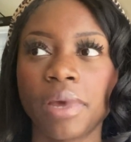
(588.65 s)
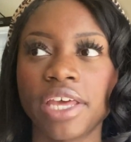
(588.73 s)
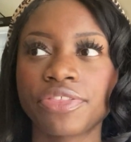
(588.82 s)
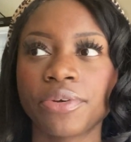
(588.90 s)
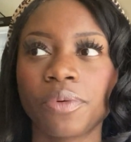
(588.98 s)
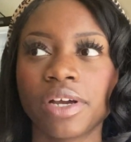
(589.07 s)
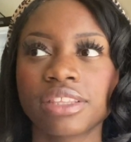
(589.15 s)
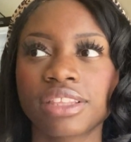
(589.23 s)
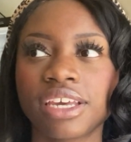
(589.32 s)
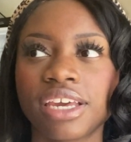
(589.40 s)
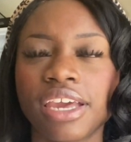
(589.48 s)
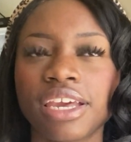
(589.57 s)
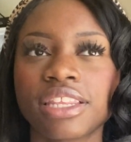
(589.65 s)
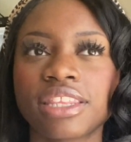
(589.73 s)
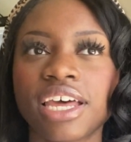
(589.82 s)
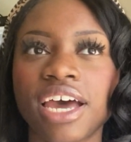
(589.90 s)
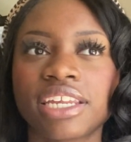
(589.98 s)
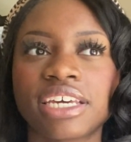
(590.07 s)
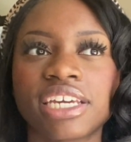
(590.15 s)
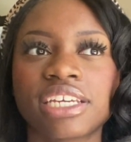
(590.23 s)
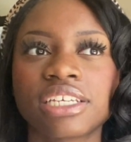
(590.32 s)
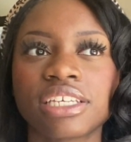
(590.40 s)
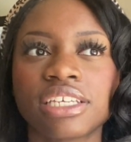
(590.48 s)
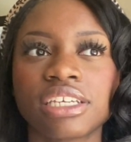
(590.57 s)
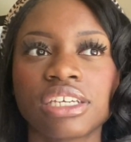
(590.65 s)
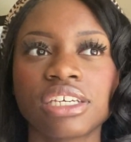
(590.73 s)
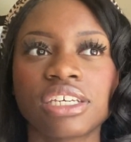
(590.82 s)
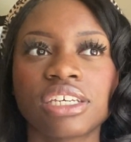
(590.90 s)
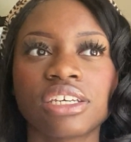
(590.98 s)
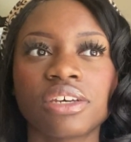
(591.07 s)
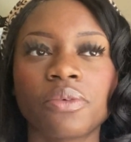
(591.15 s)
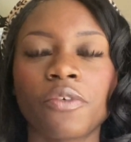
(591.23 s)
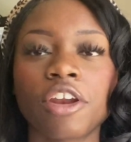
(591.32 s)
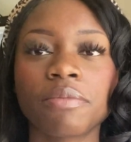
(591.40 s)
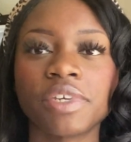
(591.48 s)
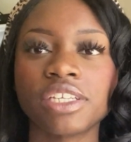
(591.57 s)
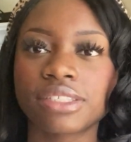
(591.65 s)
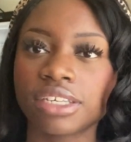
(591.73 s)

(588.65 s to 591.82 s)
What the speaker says: But the one thing that wanted me